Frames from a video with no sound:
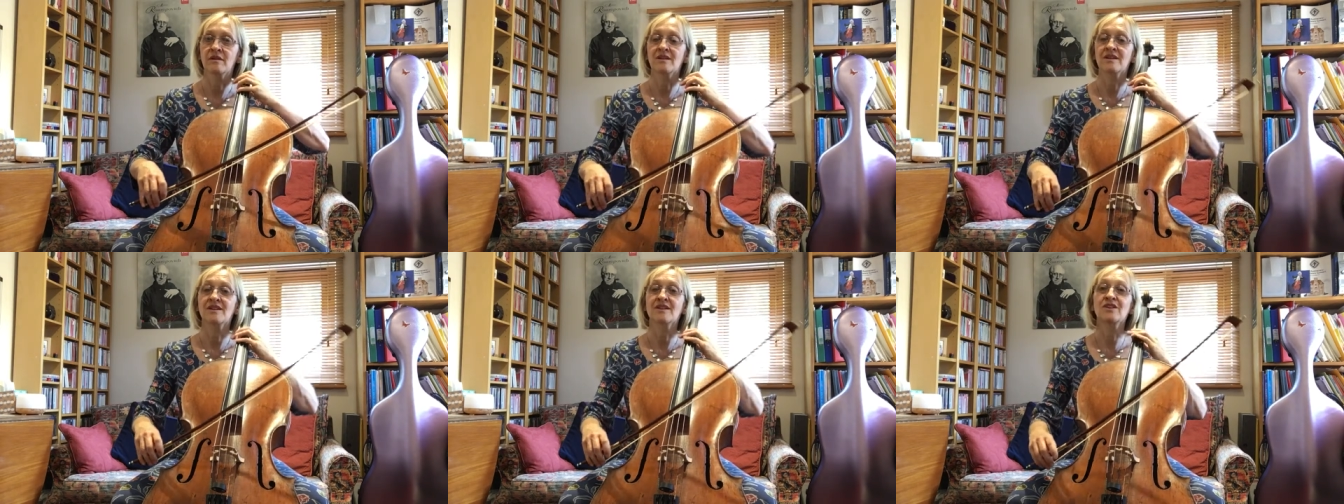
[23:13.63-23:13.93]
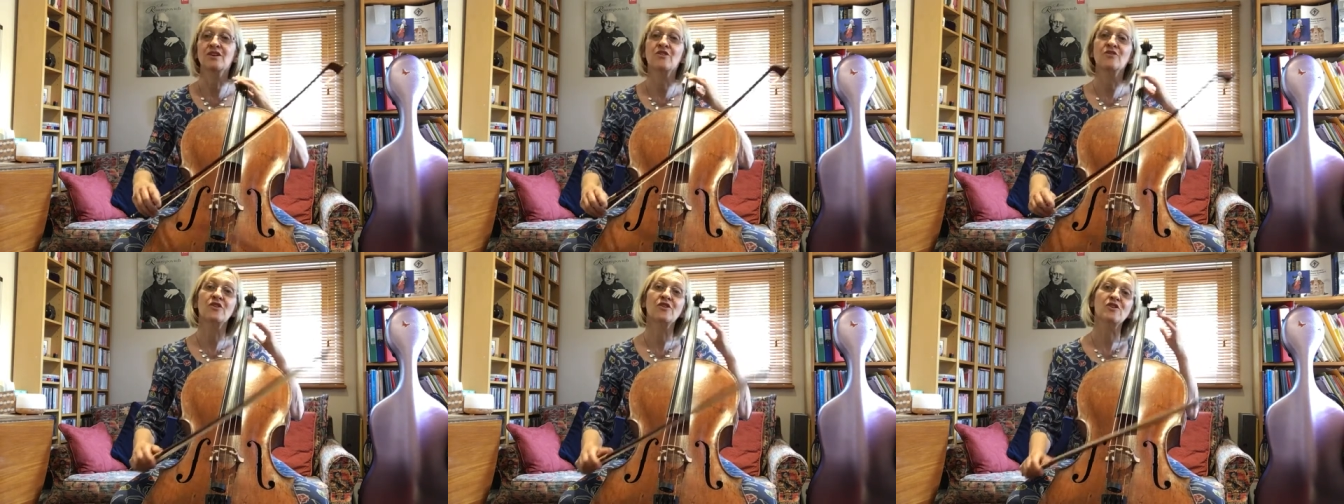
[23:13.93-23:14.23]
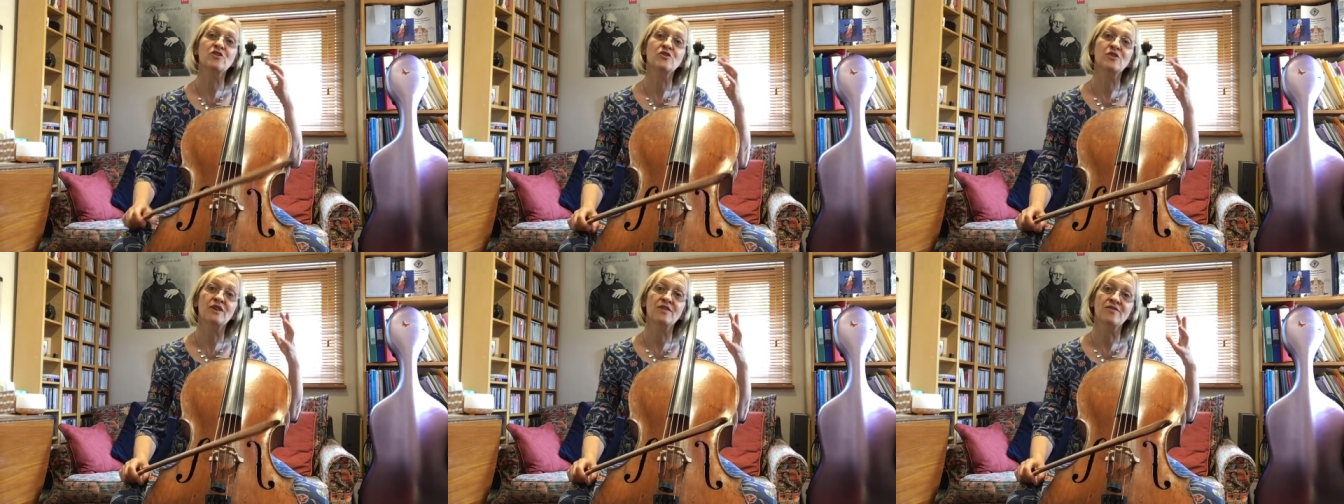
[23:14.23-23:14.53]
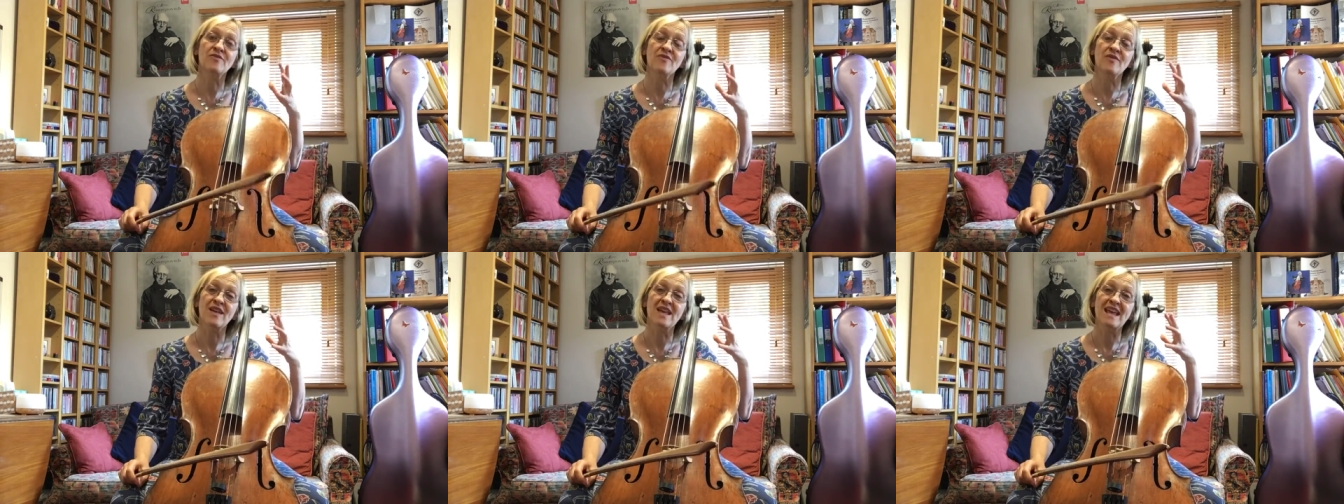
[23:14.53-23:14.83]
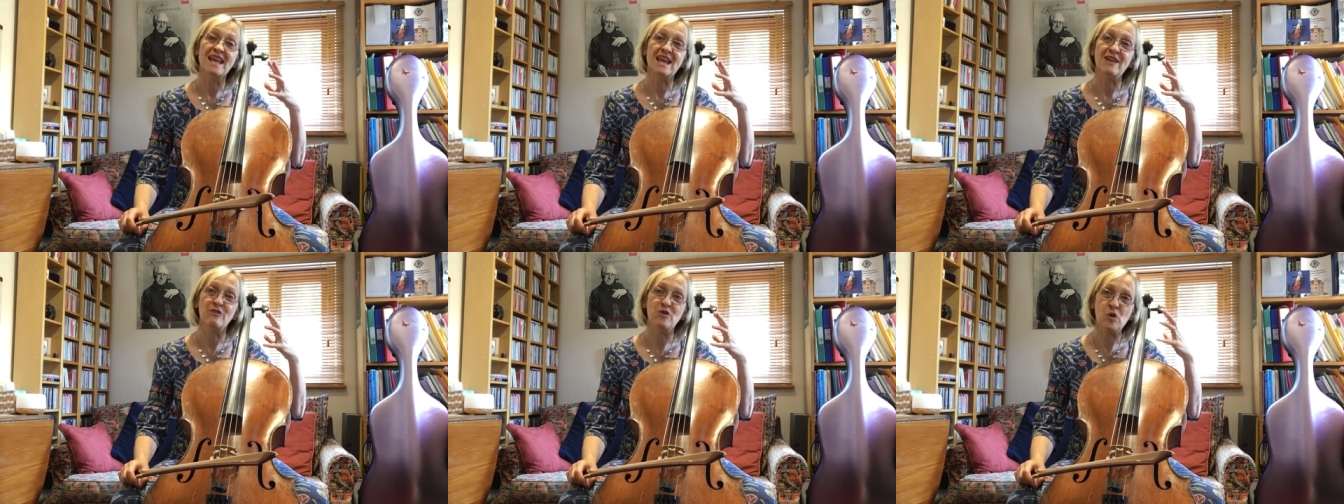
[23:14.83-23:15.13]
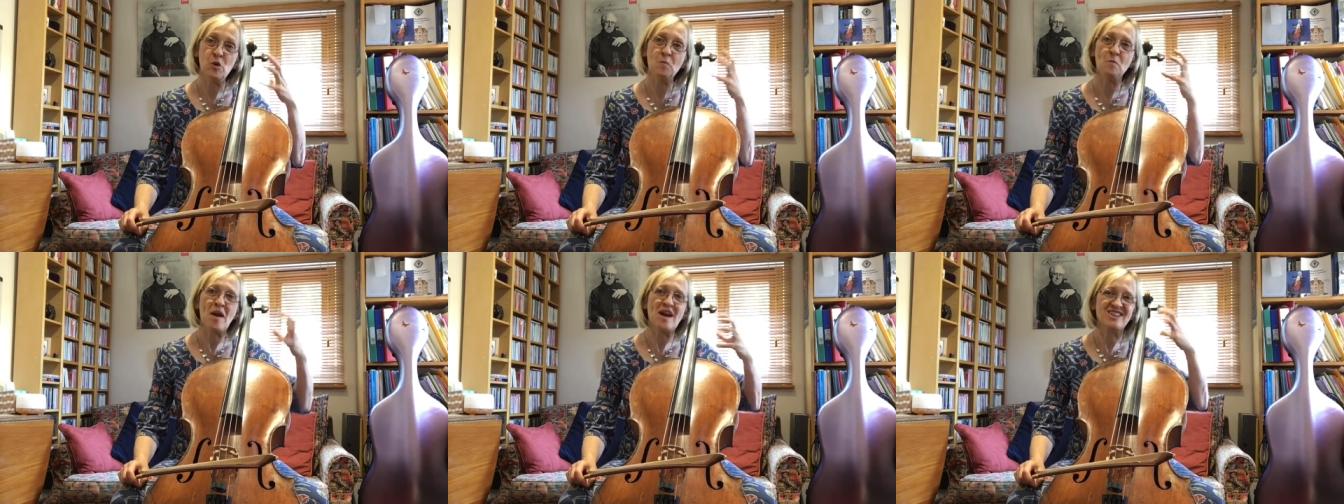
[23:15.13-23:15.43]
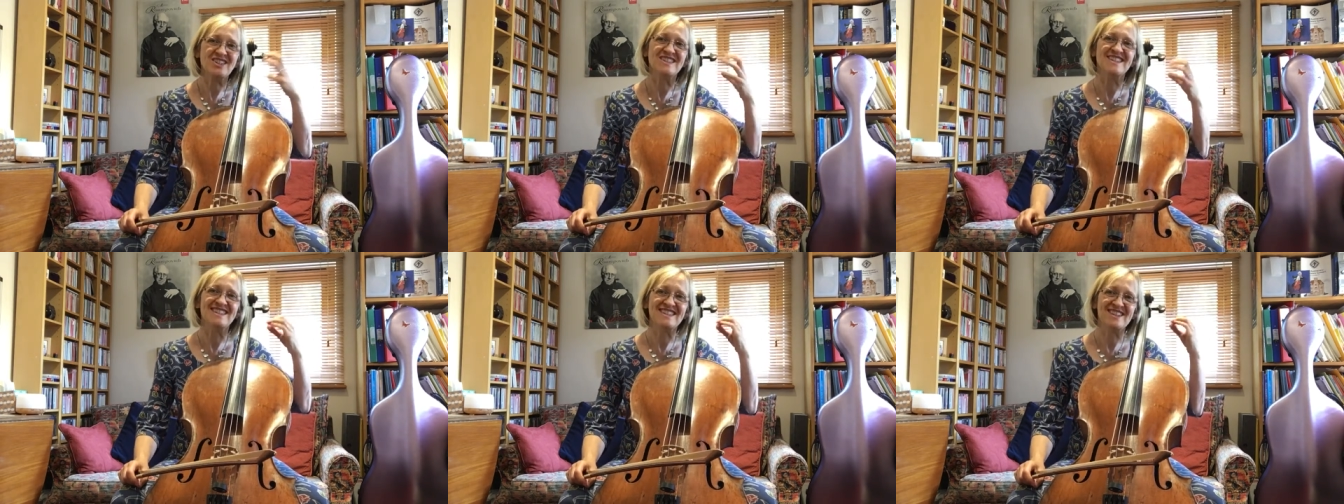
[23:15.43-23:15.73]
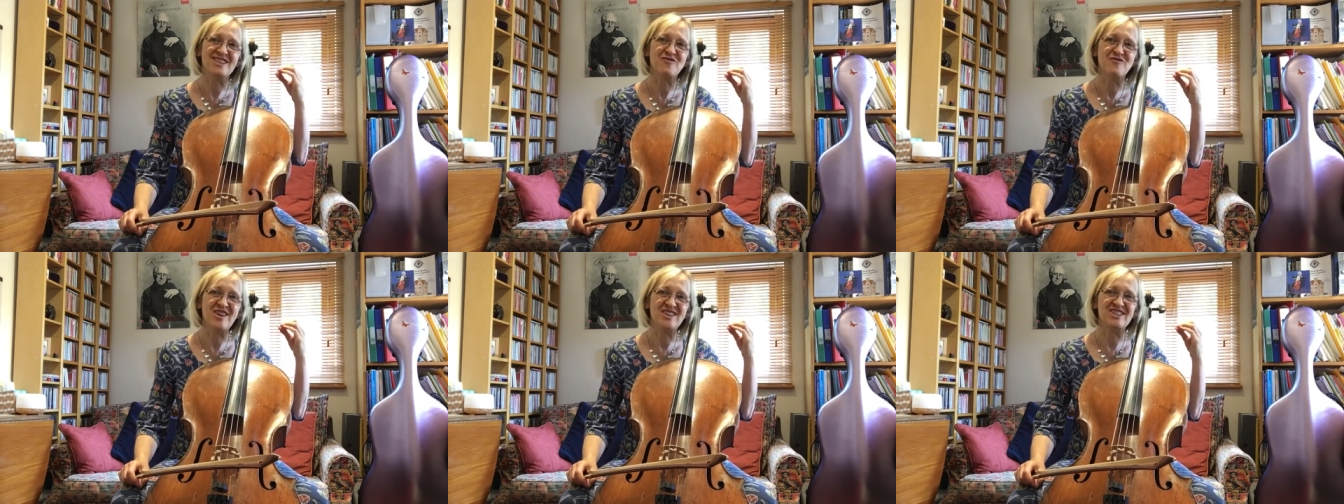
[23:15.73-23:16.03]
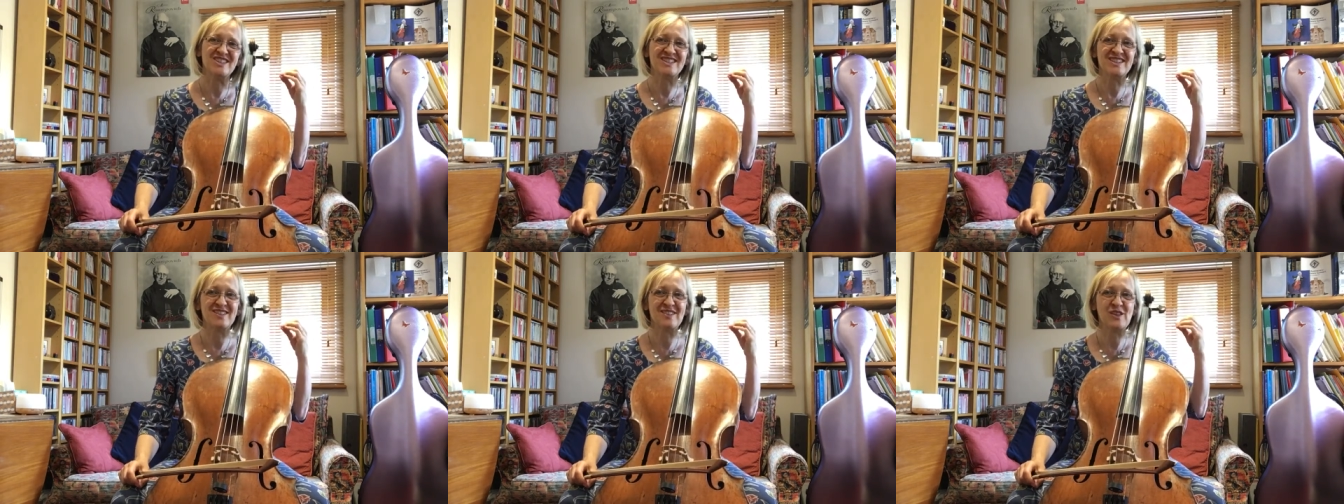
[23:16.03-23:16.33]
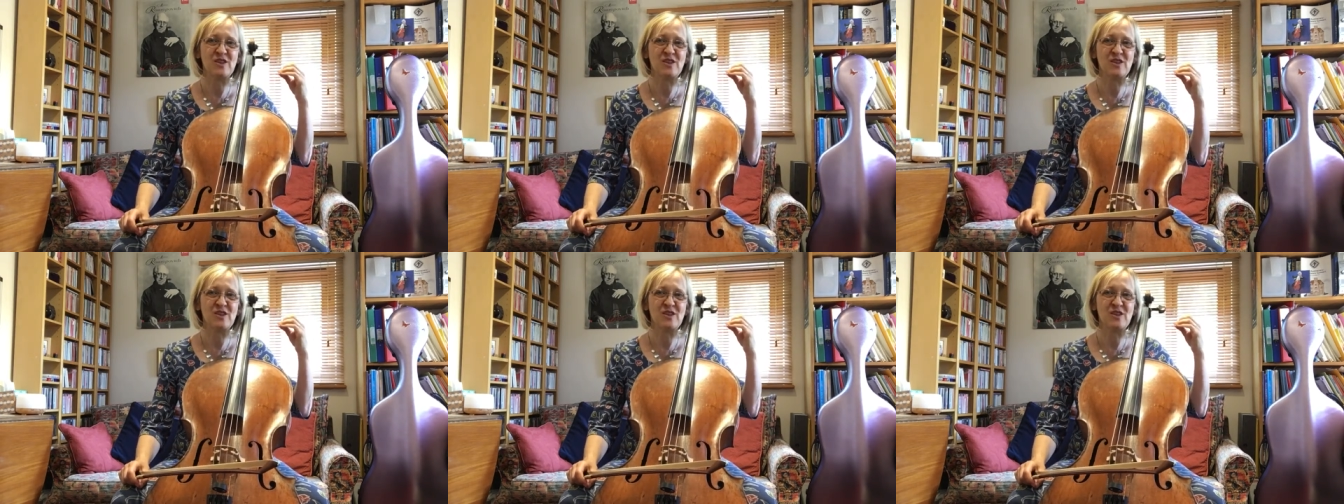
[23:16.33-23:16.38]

know, that you can, if you imagine it at a register that